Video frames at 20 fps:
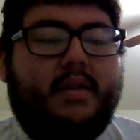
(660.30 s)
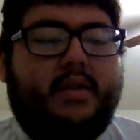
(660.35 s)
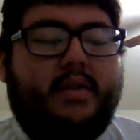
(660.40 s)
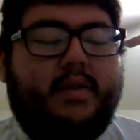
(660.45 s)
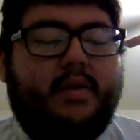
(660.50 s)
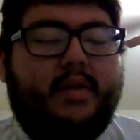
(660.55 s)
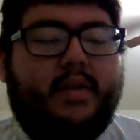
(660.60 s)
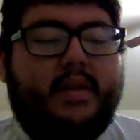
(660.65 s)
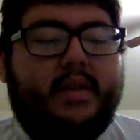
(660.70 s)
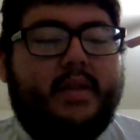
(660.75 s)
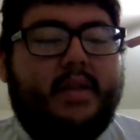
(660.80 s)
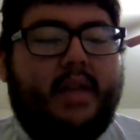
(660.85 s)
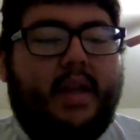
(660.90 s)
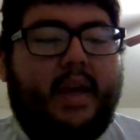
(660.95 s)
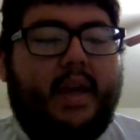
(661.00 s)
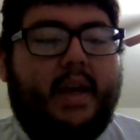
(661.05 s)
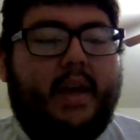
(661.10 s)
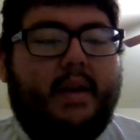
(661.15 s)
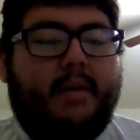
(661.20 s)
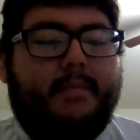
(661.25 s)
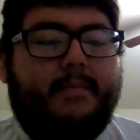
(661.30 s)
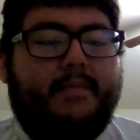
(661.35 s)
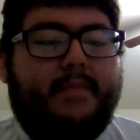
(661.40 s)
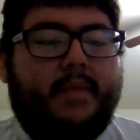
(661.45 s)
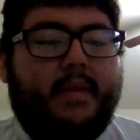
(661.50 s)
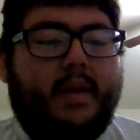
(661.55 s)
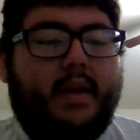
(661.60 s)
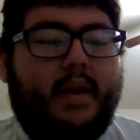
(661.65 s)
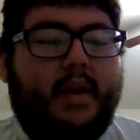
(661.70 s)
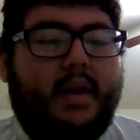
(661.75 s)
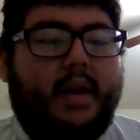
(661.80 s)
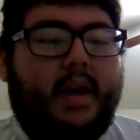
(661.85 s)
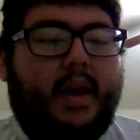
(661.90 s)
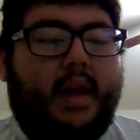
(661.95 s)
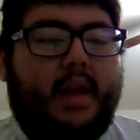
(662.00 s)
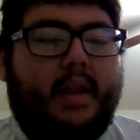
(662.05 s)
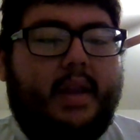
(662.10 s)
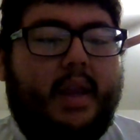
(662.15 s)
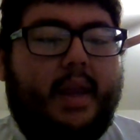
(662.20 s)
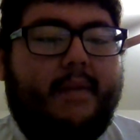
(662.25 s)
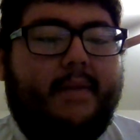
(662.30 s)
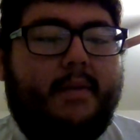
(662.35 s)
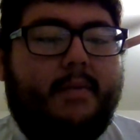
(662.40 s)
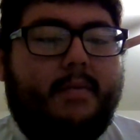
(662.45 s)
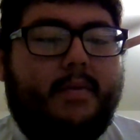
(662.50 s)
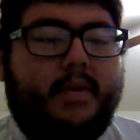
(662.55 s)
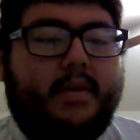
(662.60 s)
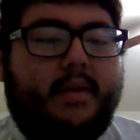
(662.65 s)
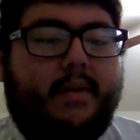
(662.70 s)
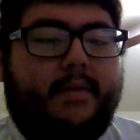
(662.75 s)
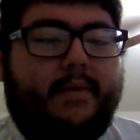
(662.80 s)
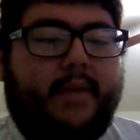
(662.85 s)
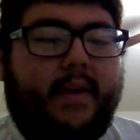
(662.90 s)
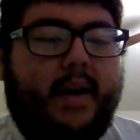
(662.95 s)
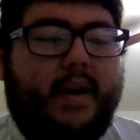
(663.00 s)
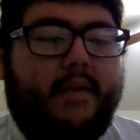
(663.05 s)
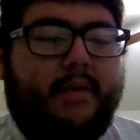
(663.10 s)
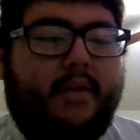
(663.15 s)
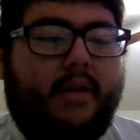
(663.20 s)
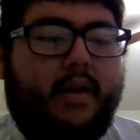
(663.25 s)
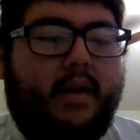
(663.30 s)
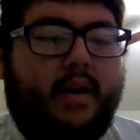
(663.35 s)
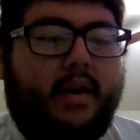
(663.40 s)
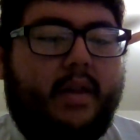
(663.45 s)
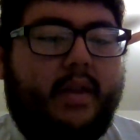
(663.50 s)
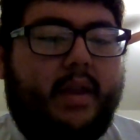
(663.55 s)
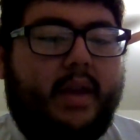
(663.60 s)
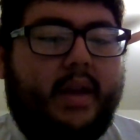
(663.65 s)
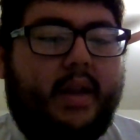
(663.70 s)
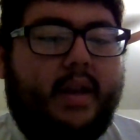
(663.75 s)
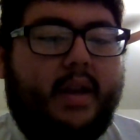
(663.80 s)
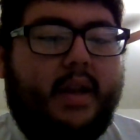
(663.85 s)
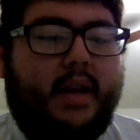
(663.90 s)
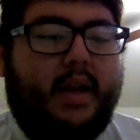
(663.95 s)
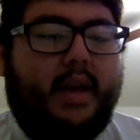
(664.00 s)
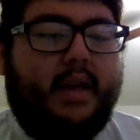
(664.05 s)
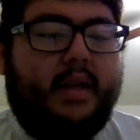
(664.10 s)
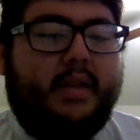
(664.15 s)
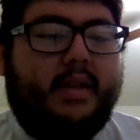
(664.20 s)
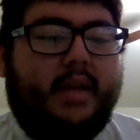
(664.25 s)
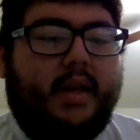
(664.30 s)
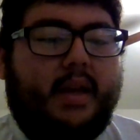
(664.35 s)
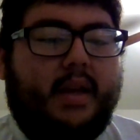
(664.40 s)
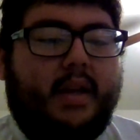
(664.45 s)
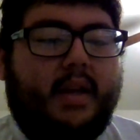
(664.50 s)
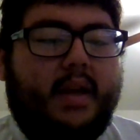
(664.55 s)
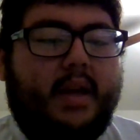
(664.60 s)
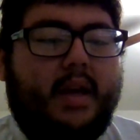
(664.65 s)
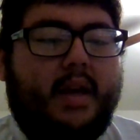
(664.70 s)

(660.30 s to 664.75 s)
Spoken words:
to this day. And David was afraid of God that day, saying,